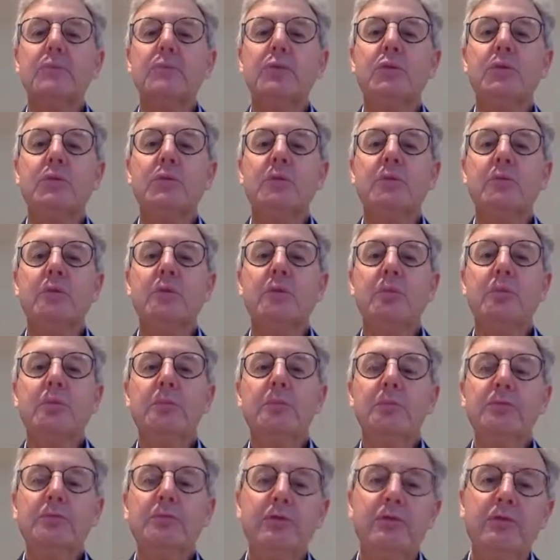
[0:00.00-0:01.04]

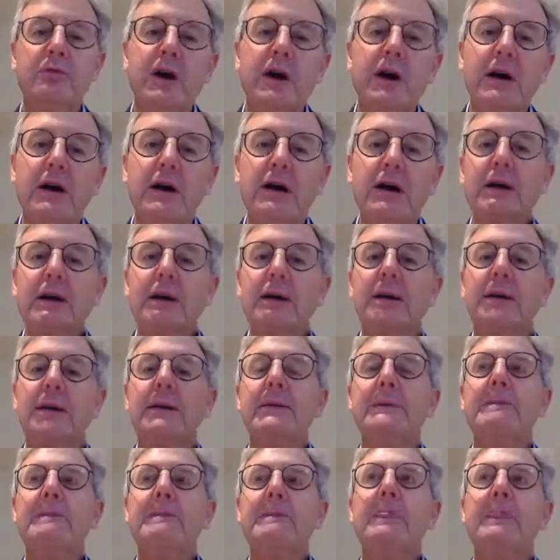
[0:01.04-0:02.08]
finally, what
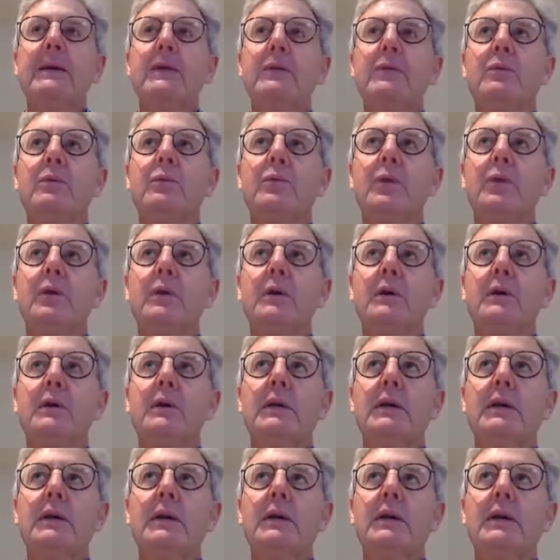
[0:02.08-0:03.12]
are the
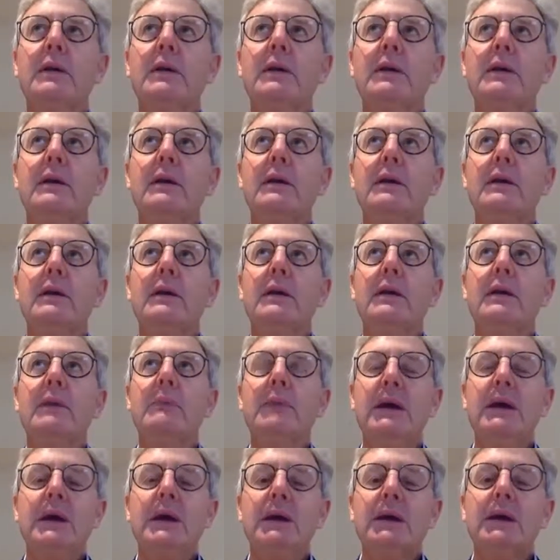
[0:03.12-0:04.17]
medical
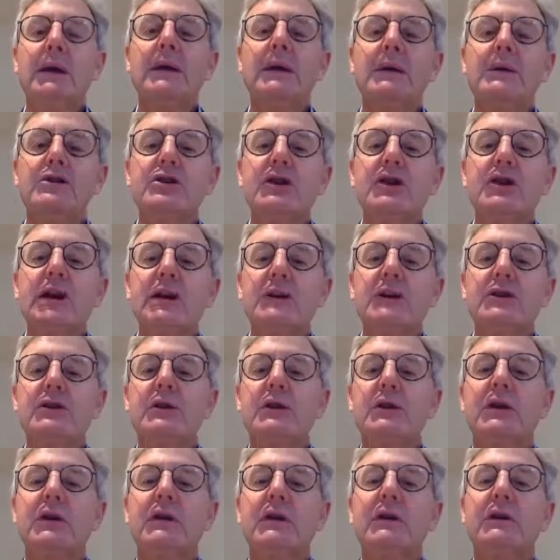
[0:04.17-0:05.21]
education
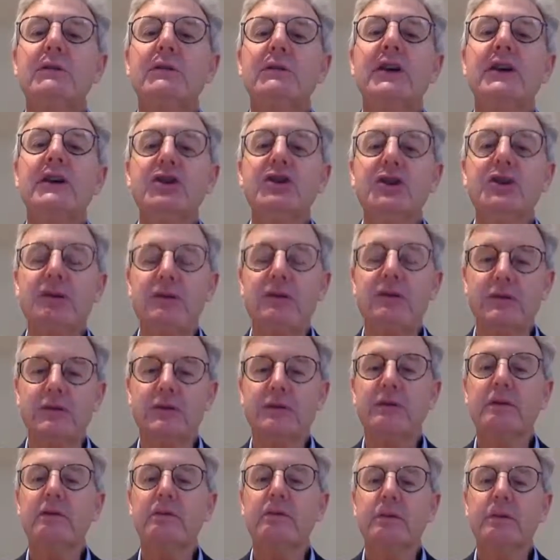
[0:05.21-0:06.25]
innovations that we've had to
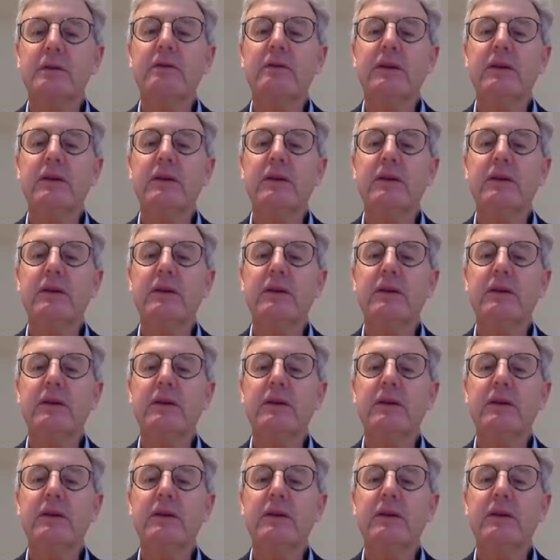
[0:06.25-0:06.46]
develop